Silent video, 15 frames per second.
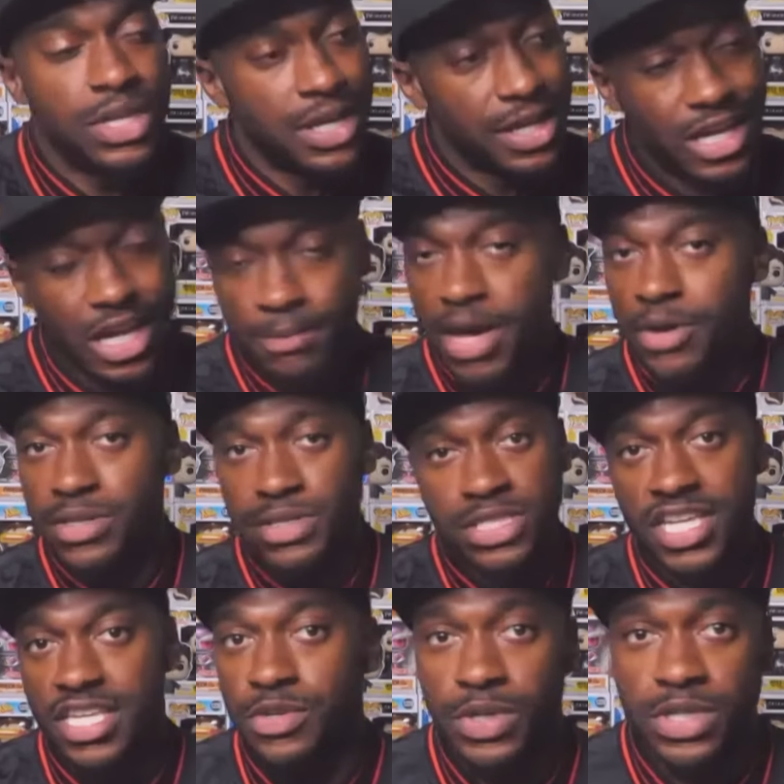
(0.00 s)
Come out and say
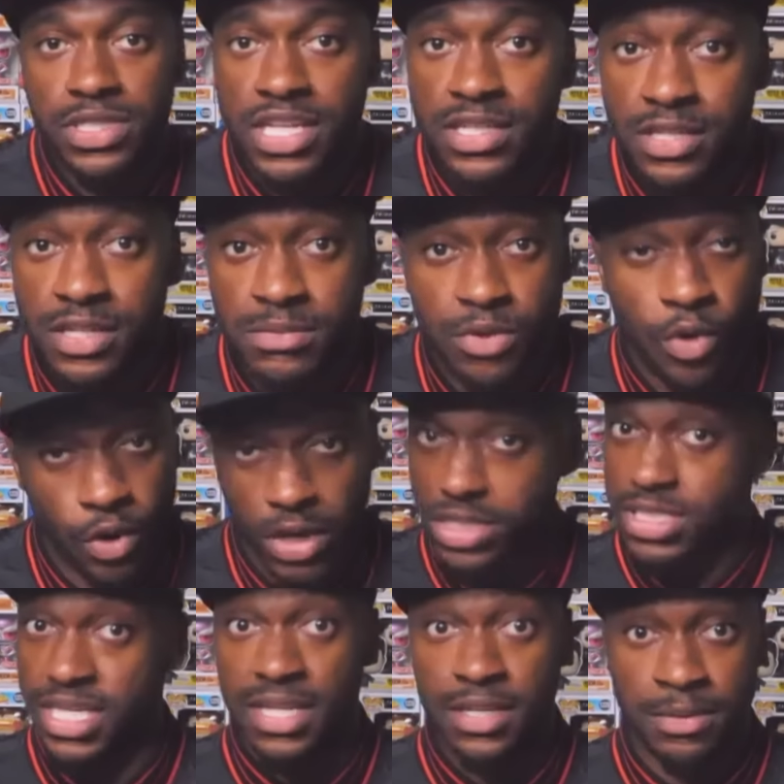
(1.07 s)
you extended him or
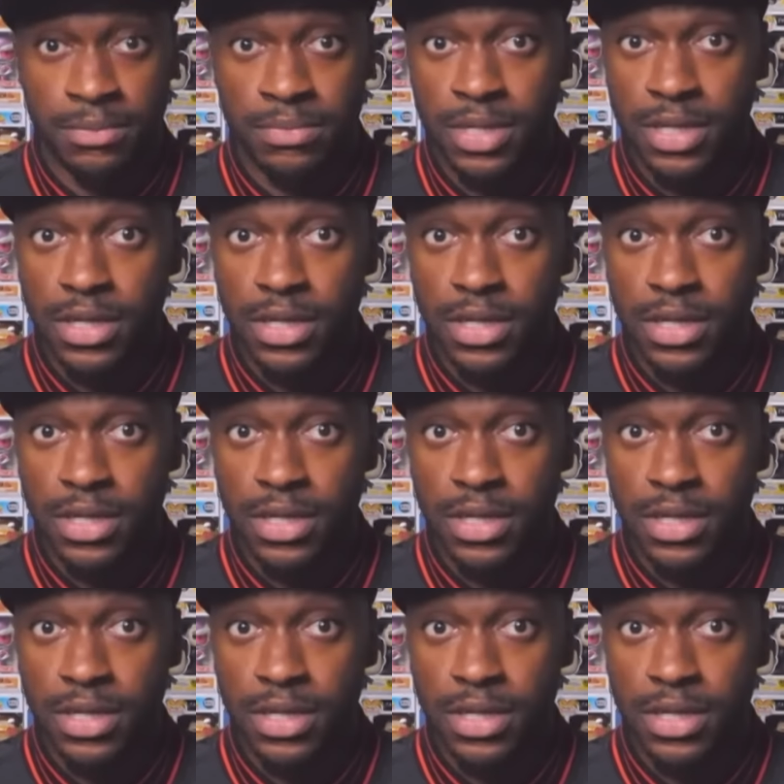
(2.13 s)
extend him.